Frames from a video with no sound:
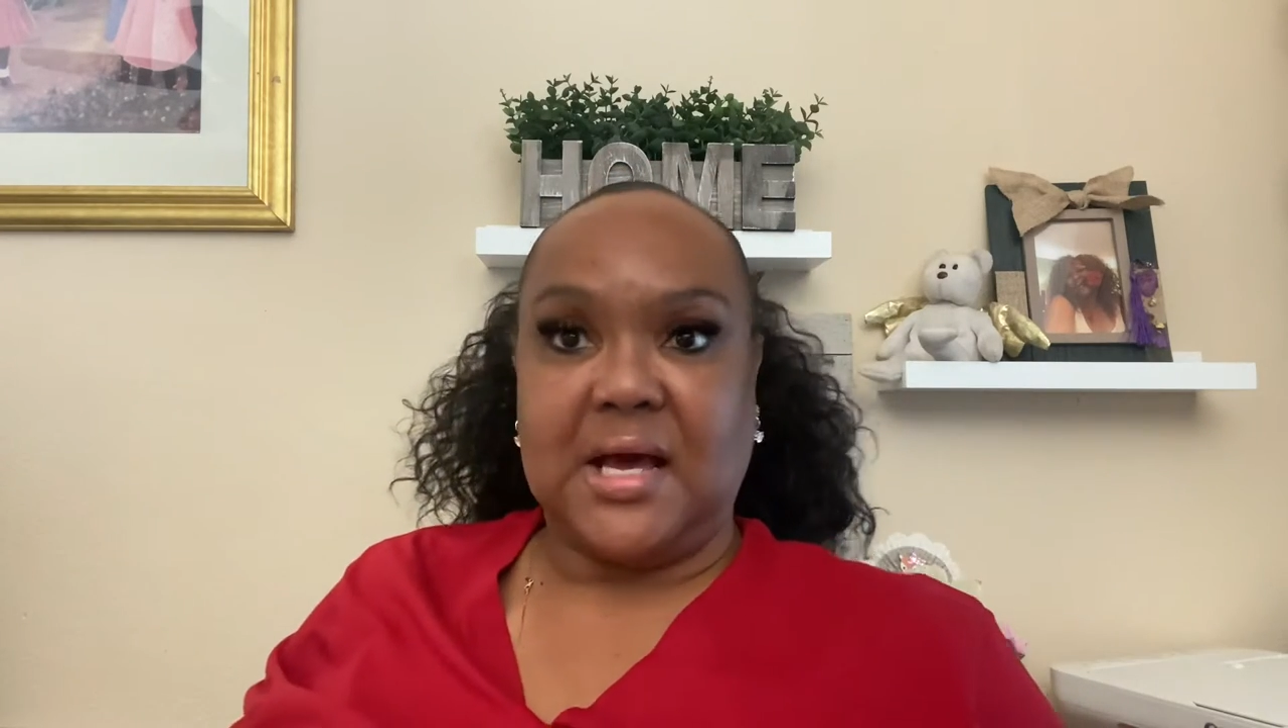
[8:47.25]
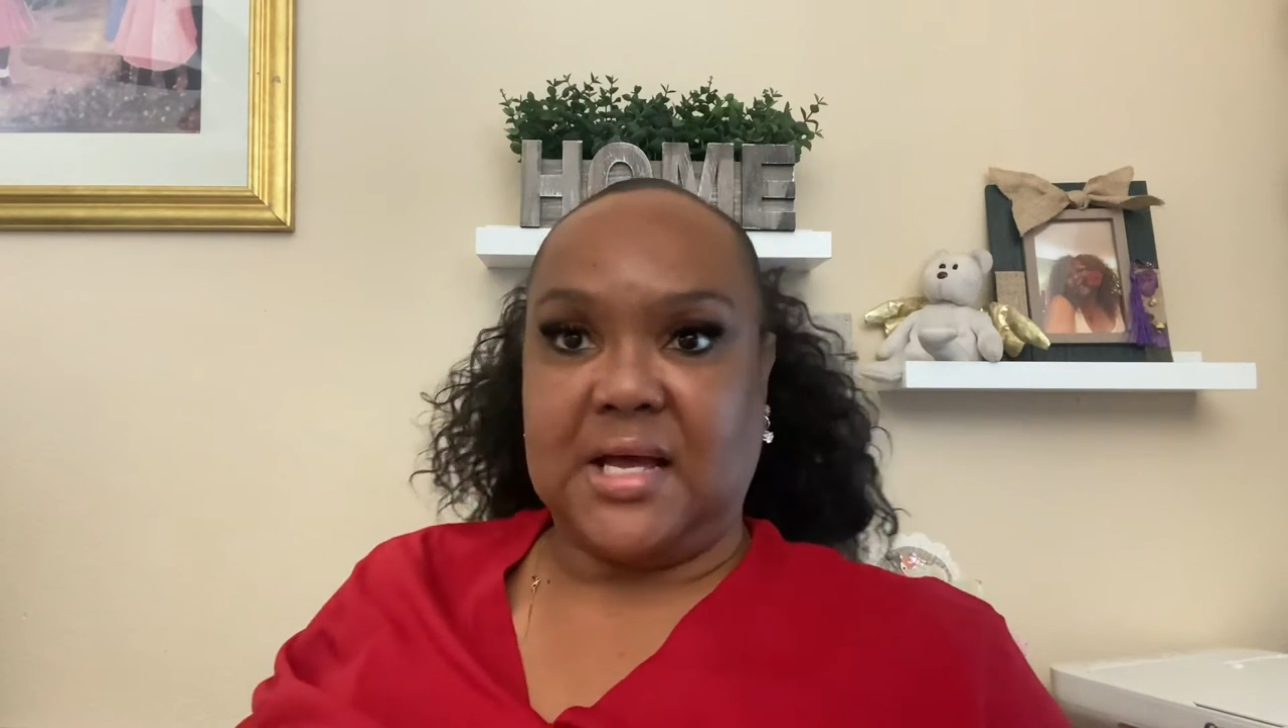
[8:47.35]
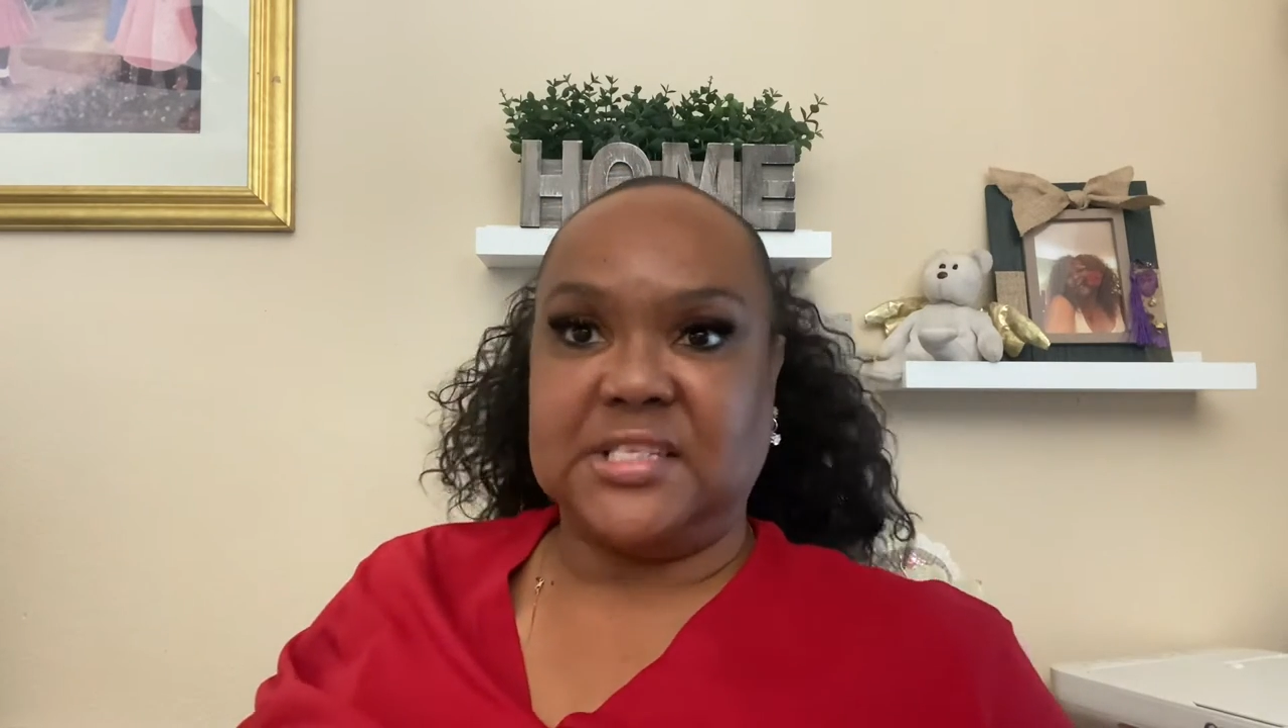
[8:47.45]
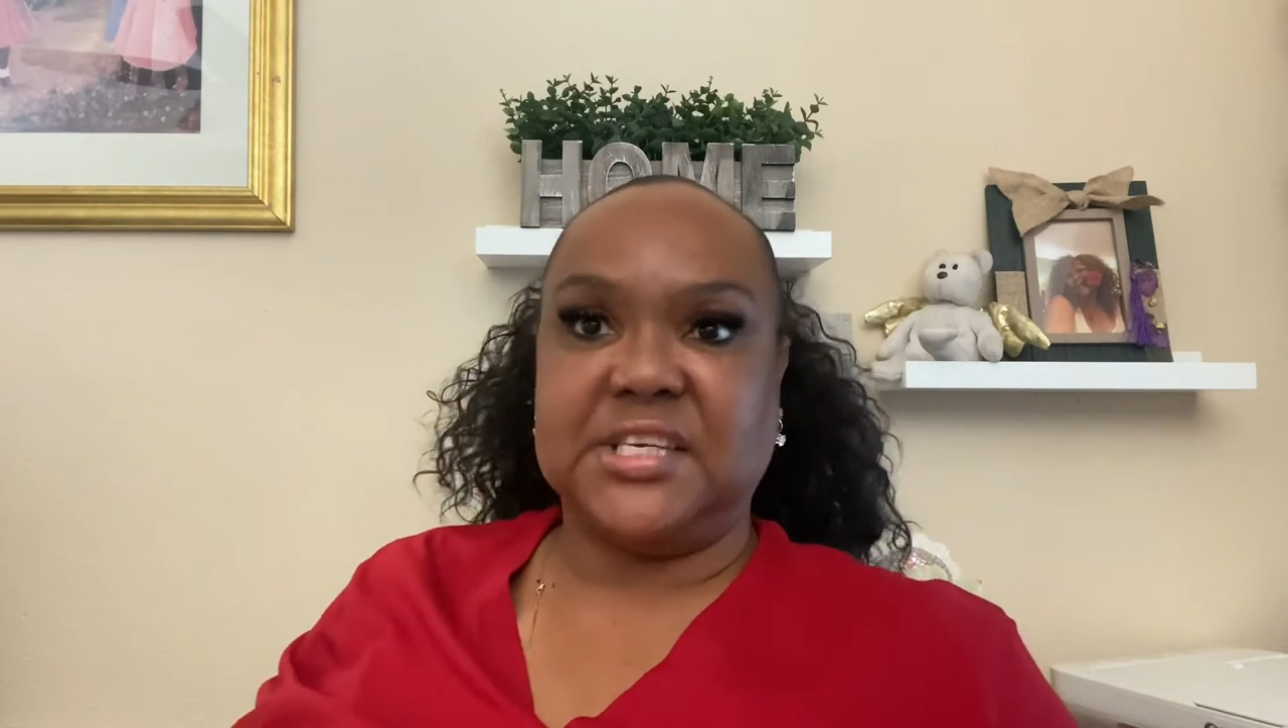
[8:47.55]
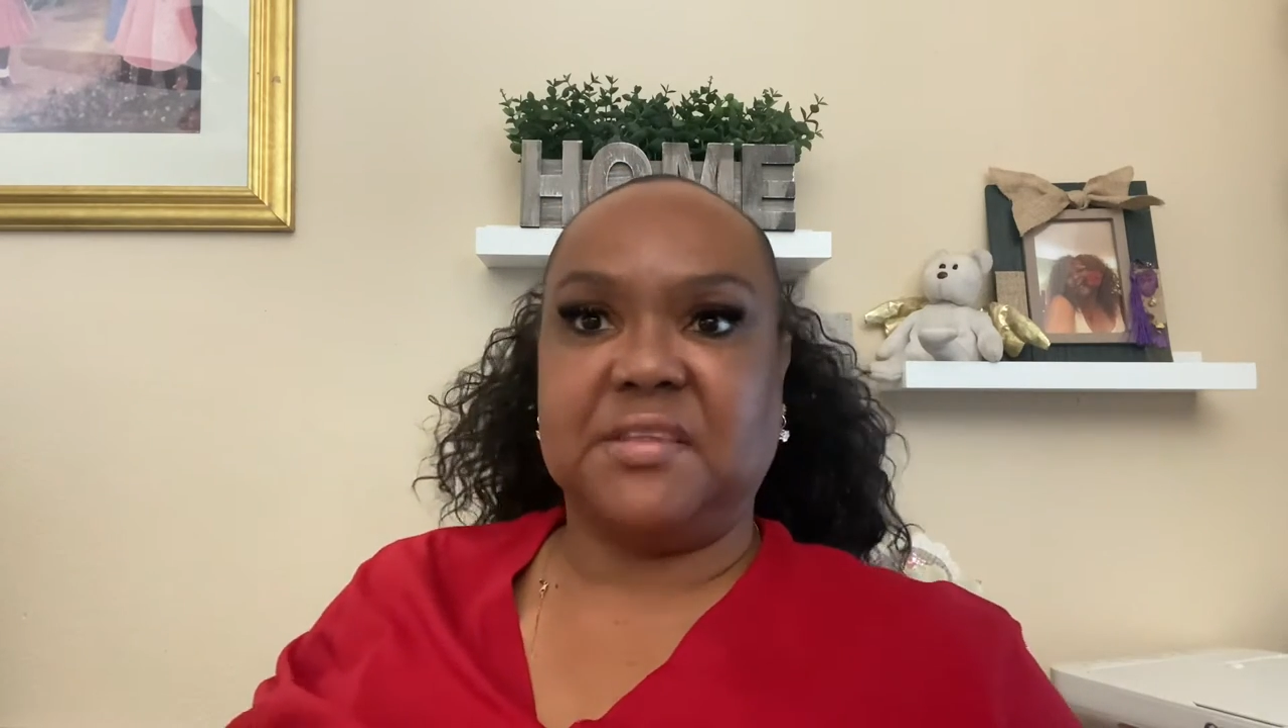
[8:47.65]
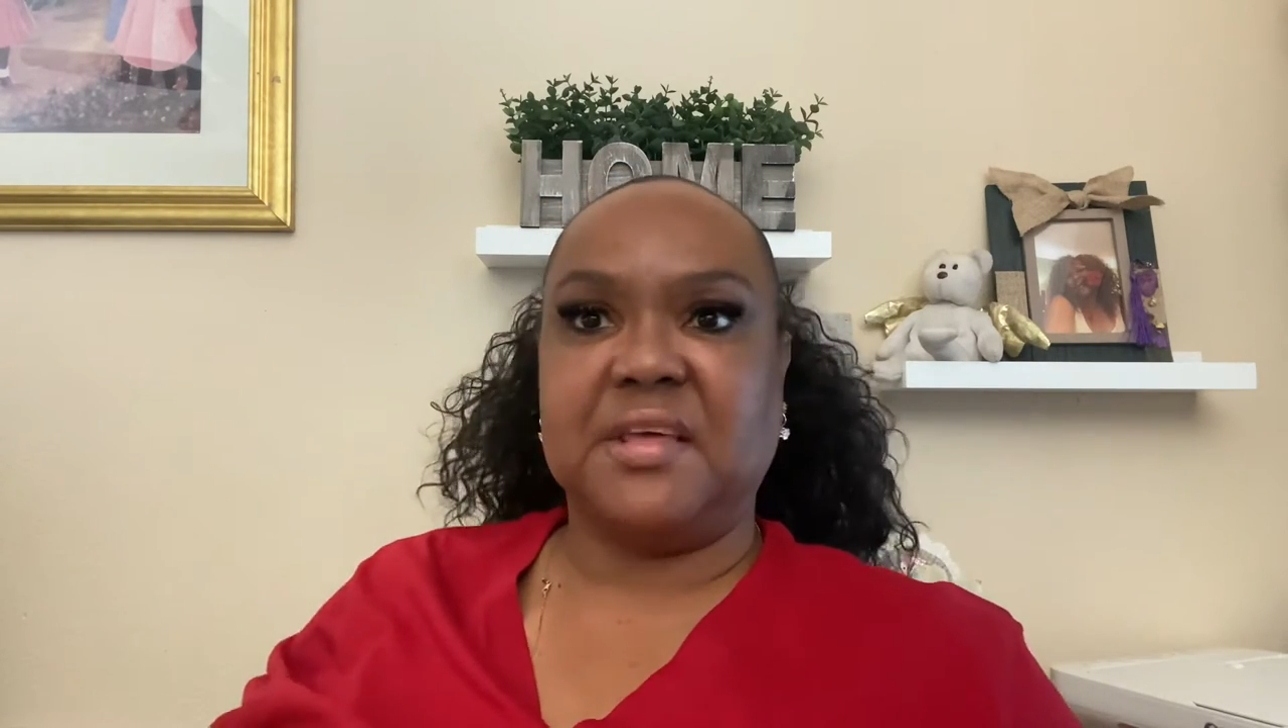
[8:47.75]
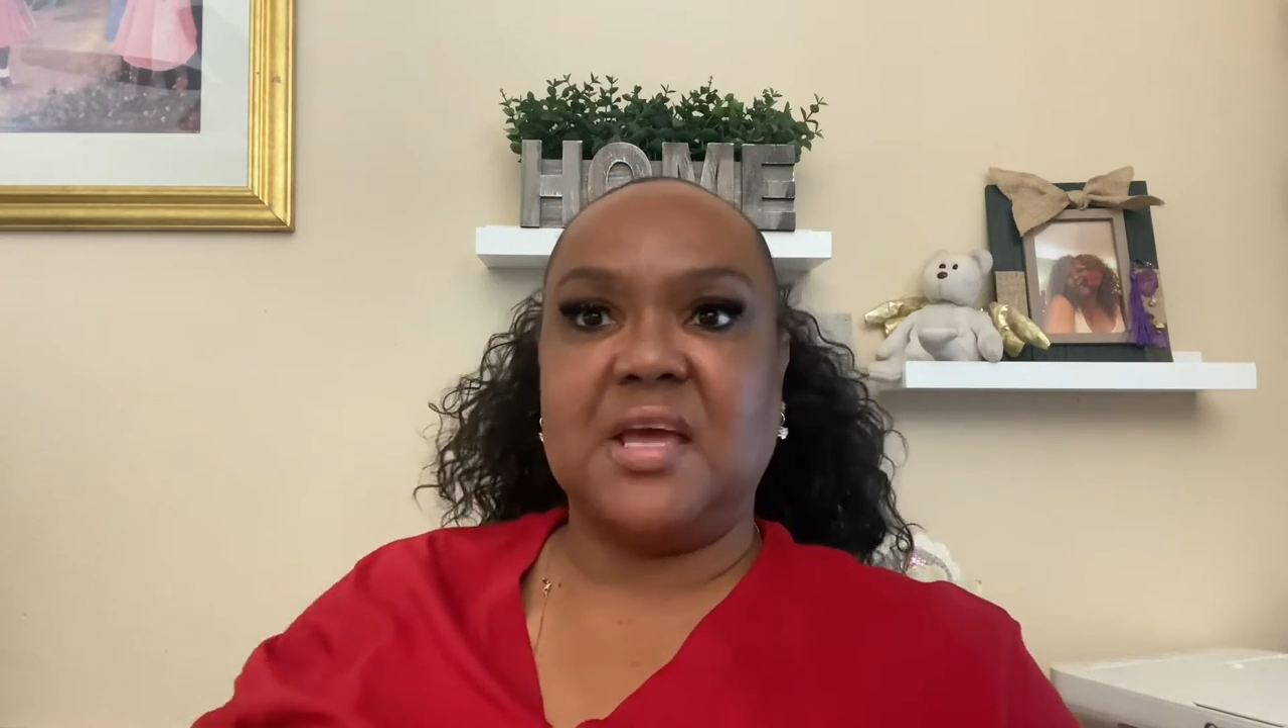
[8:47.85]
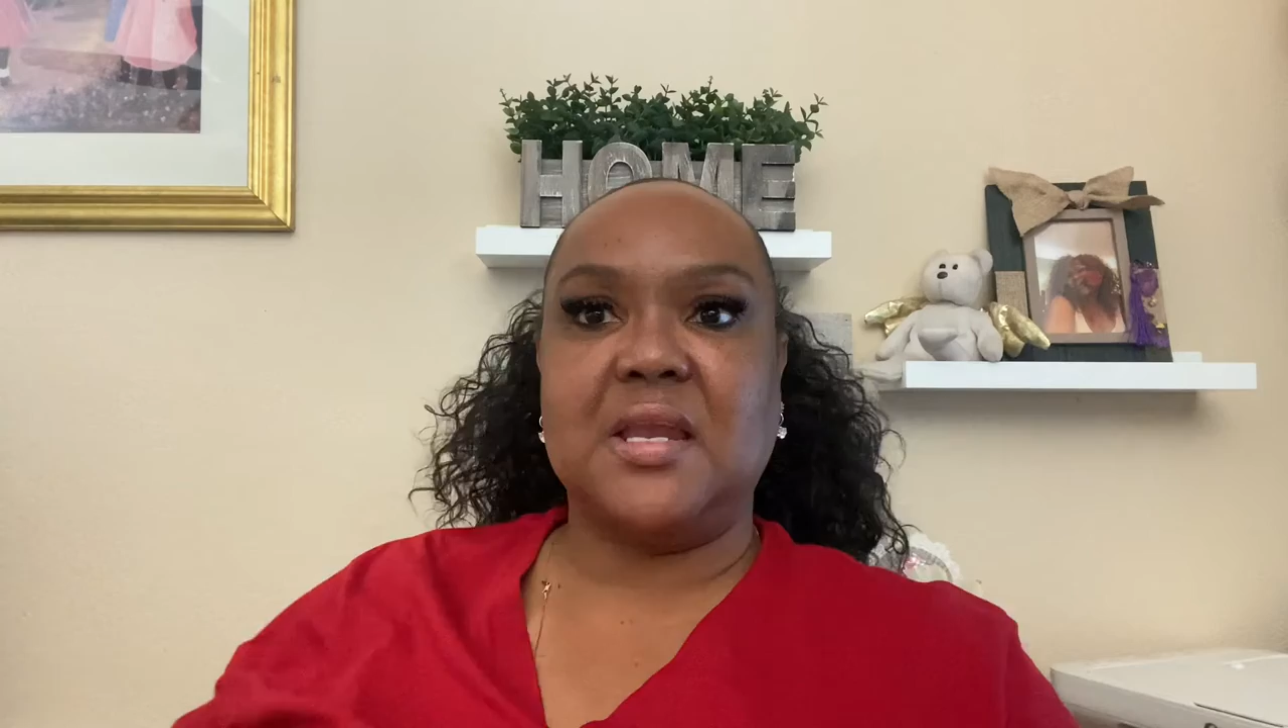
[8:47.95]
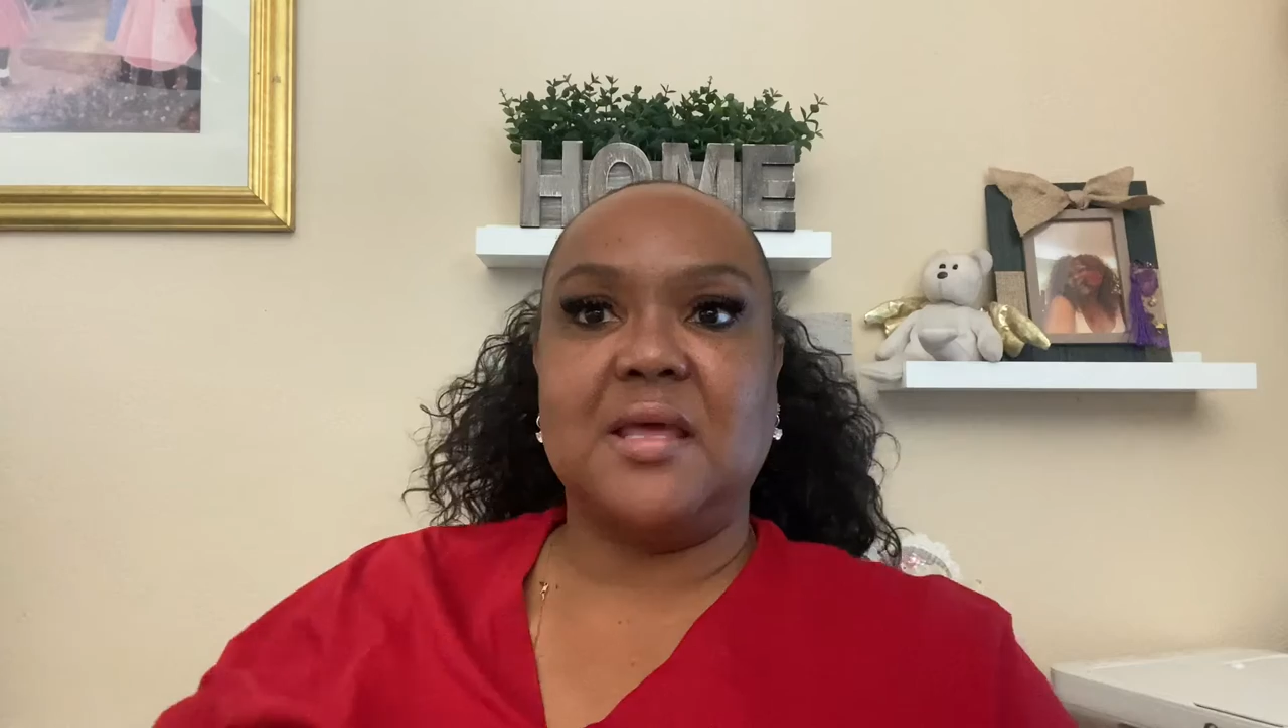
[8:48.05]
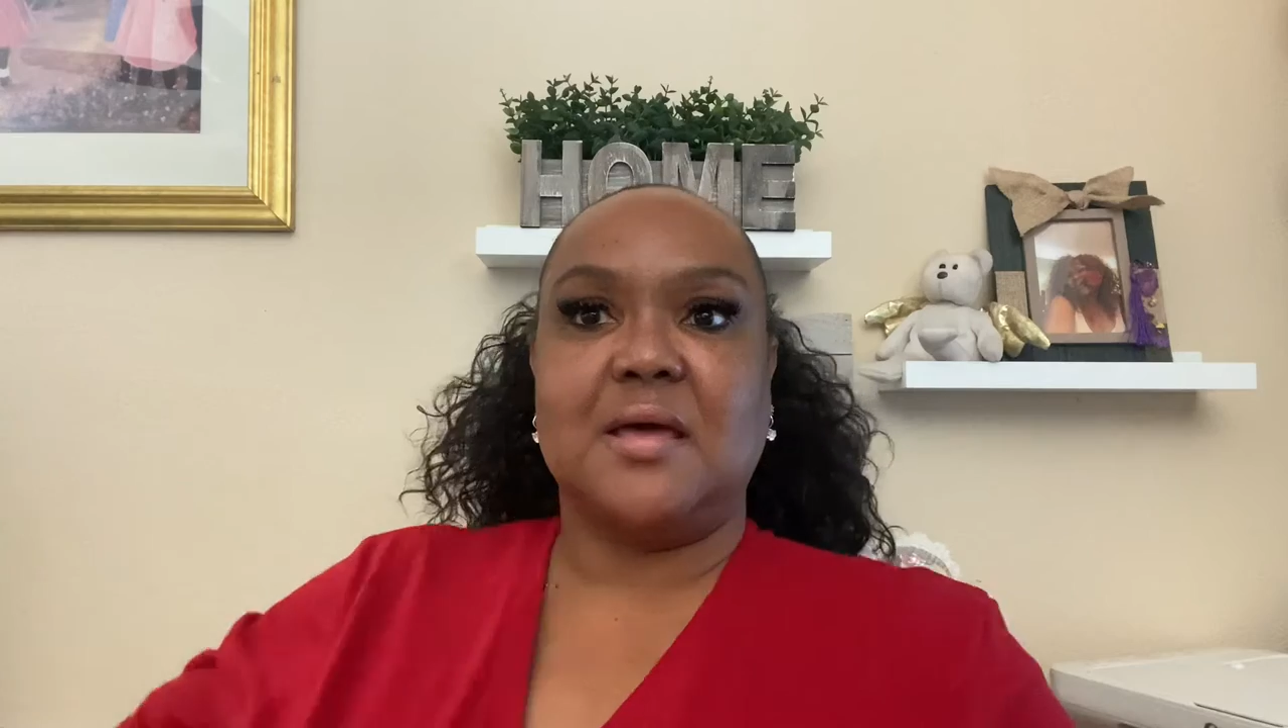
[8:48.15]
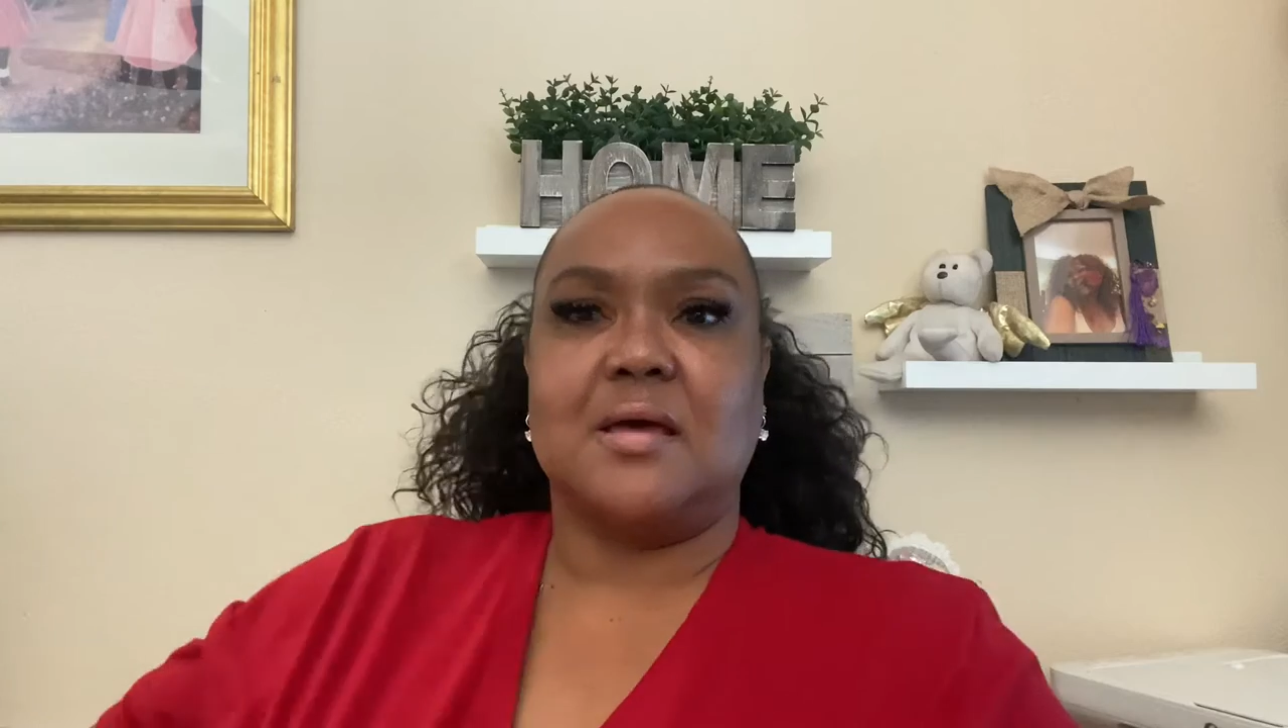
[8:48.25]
Until then,